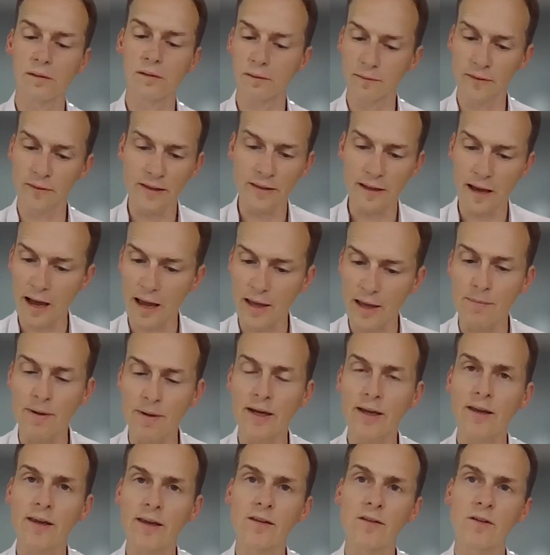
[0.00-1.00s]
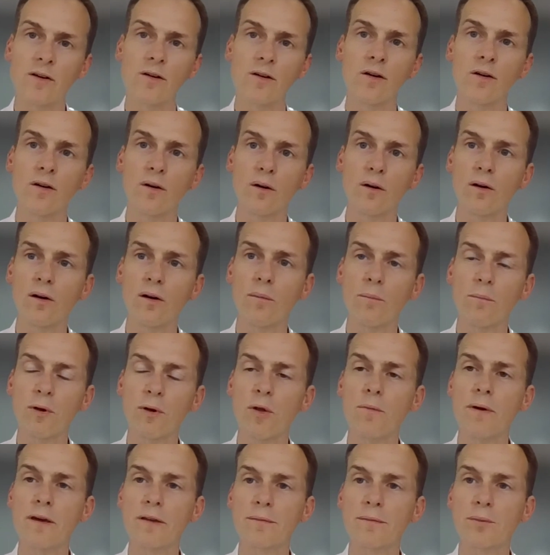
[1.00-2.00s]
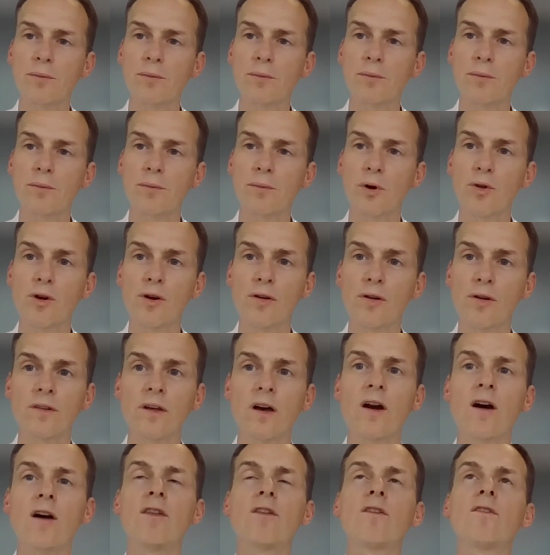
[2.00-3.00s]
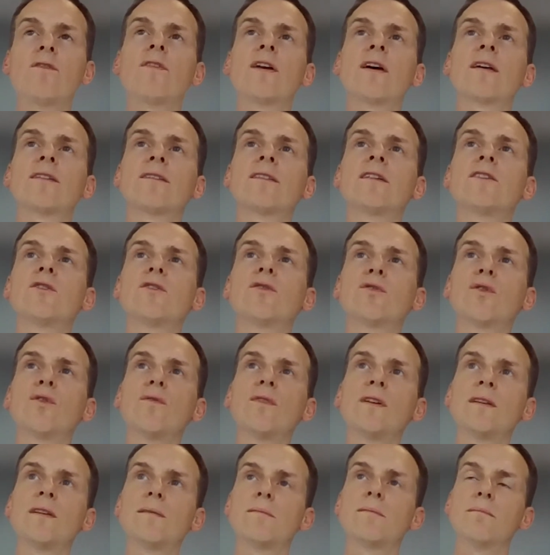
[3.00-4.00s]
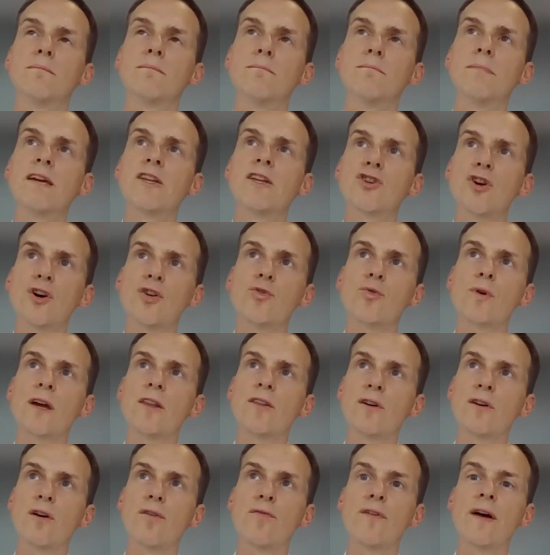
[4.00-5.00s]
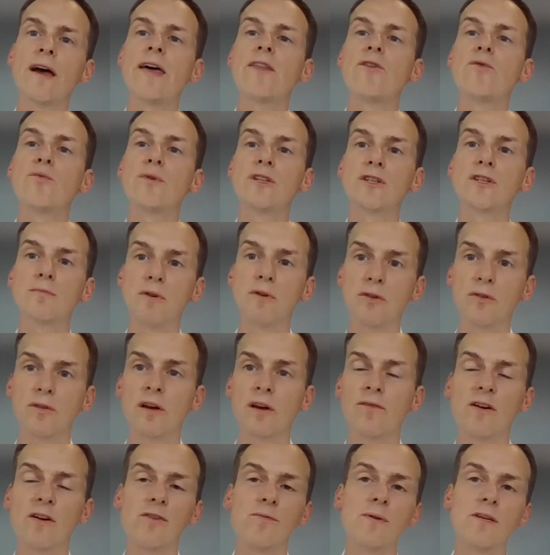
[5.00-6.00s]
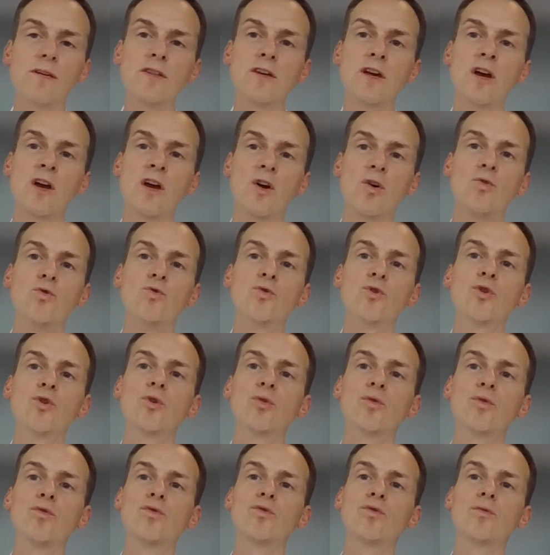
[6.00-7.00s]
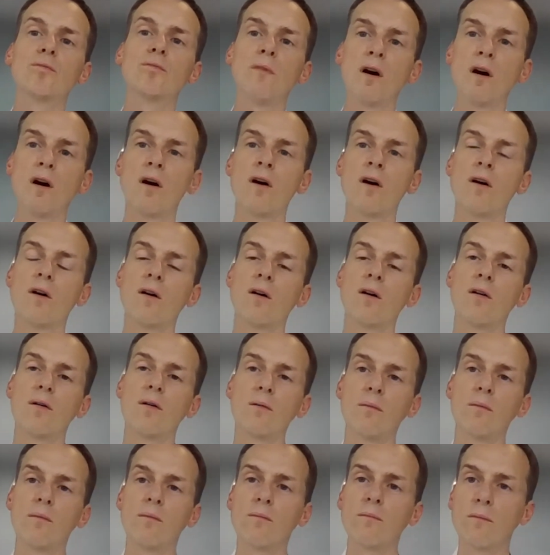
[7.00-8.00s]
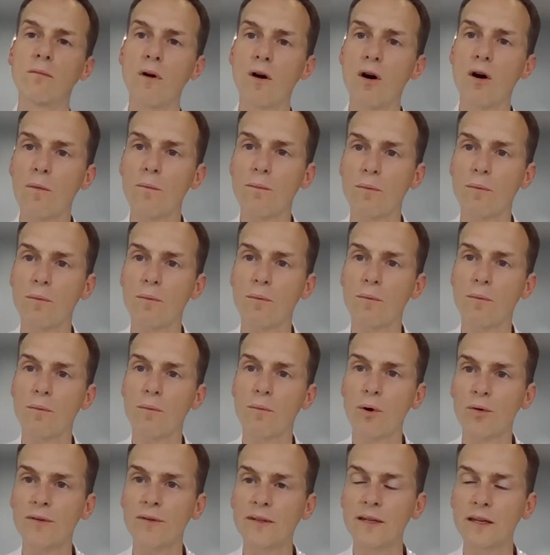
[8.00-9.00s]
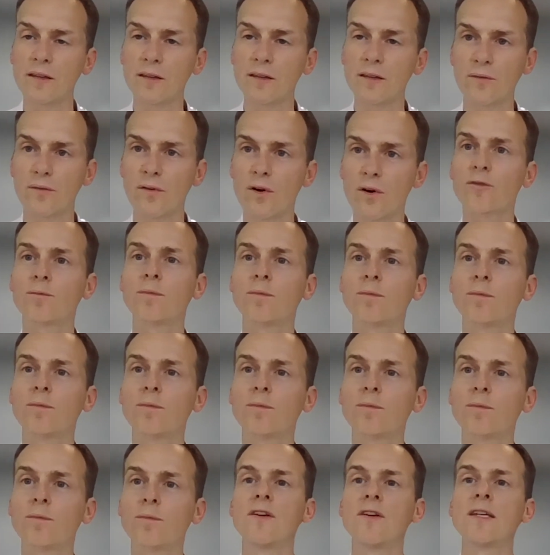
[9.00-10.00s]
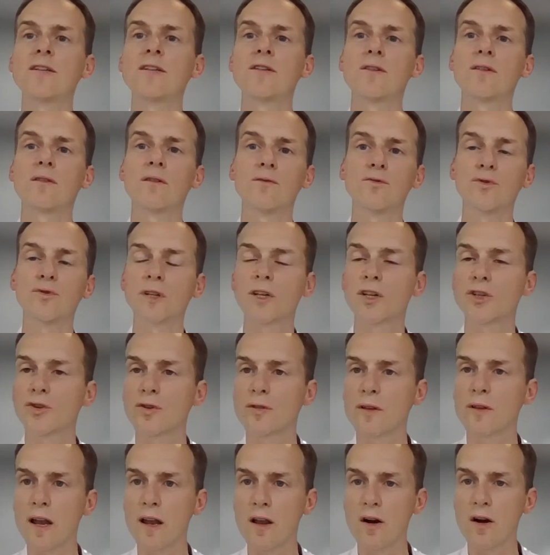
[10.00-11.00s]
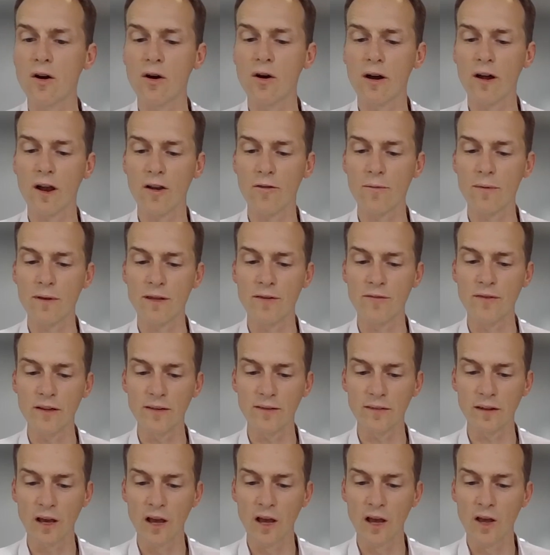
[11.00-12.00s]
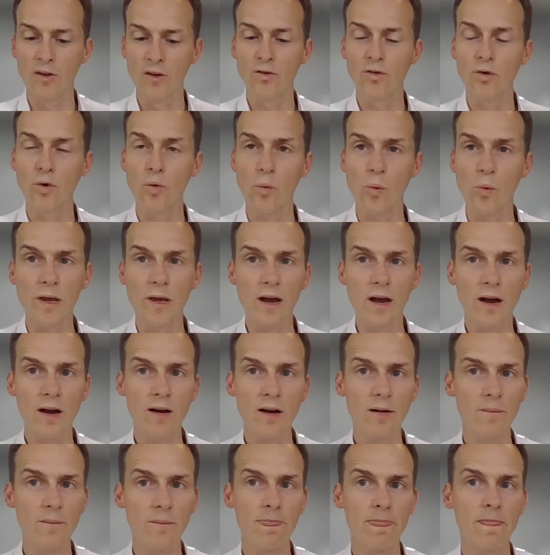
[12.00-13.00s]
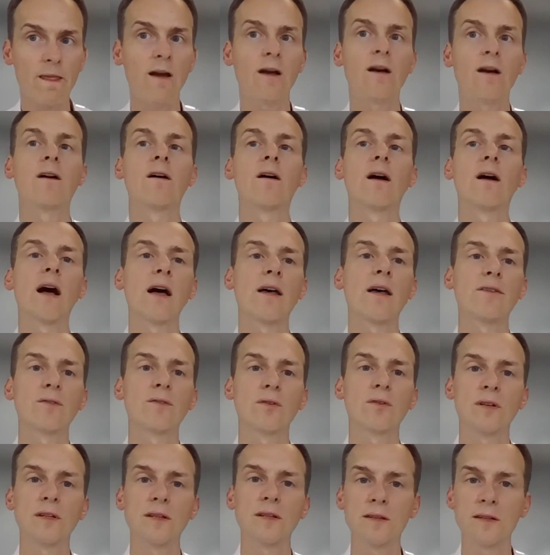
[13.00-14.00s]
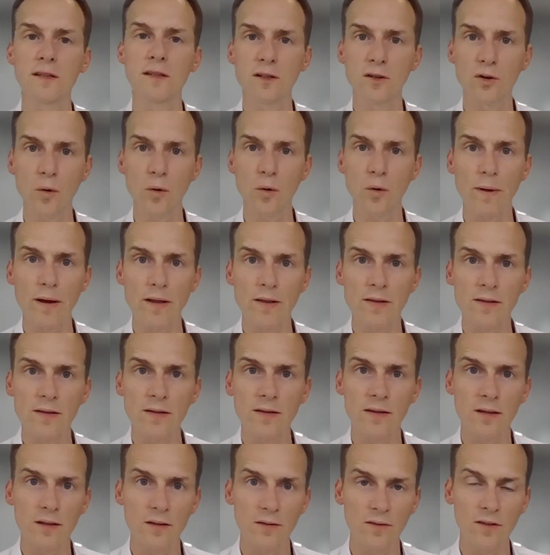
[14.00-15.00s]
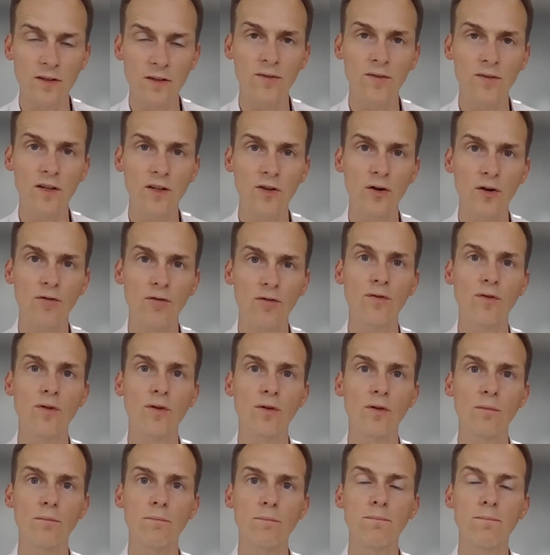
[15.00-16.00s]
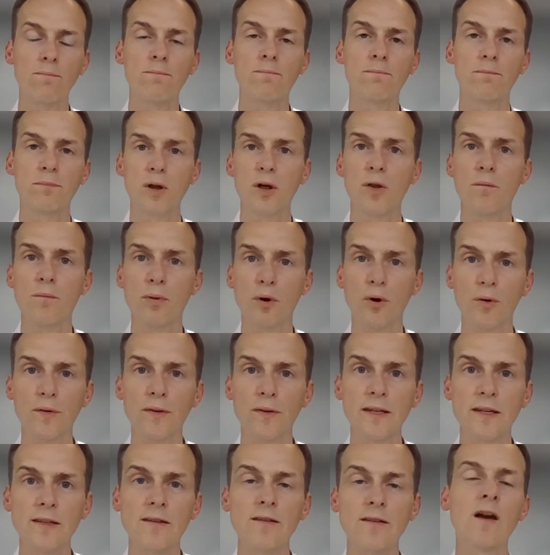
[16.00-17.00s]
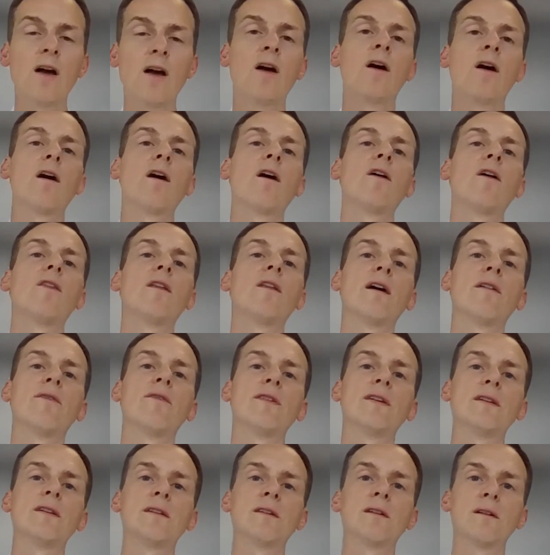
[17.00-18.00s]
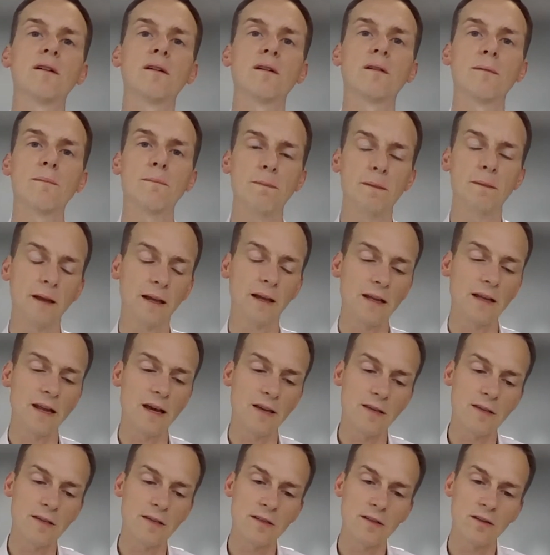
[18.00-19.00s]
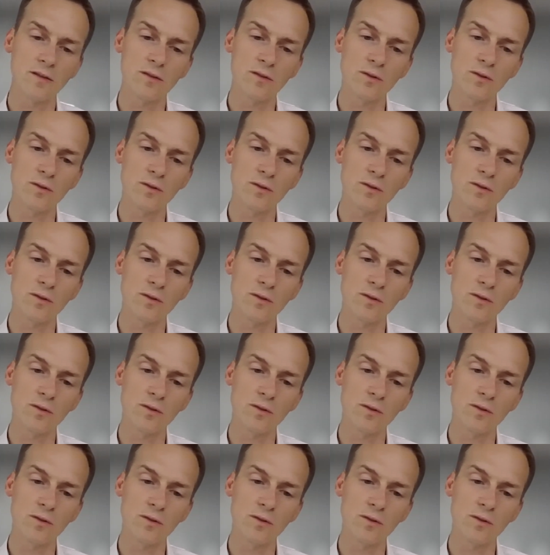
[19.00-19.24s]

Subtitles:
then hybrid or plant-based products. And there's still also the major trend of enrichment. That means you consume more proteins for specific nutritional or health benefits. So we are, as a leading company in this field of plant protein, and having relying